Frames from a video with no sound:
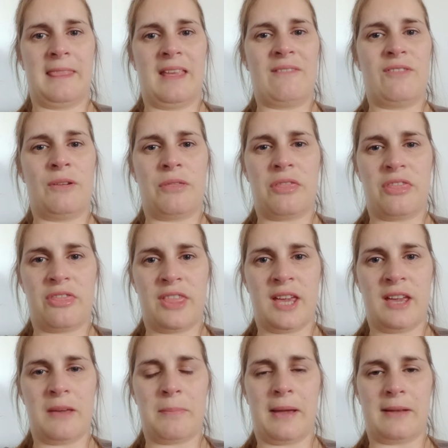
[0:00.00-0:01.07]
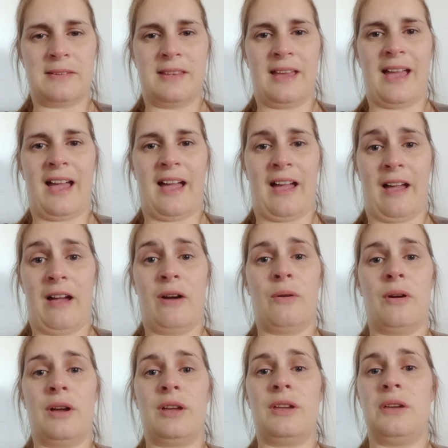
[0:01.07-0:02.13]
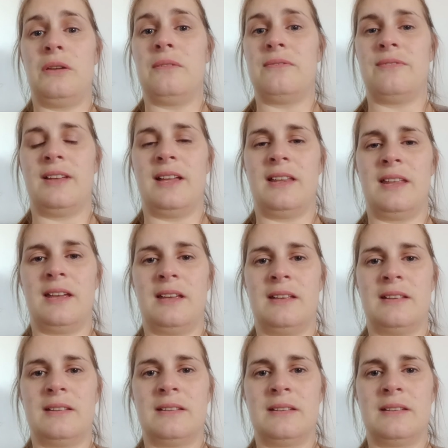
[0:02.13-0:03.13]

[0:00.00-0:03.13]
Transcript: If you think about it, how are you feeling?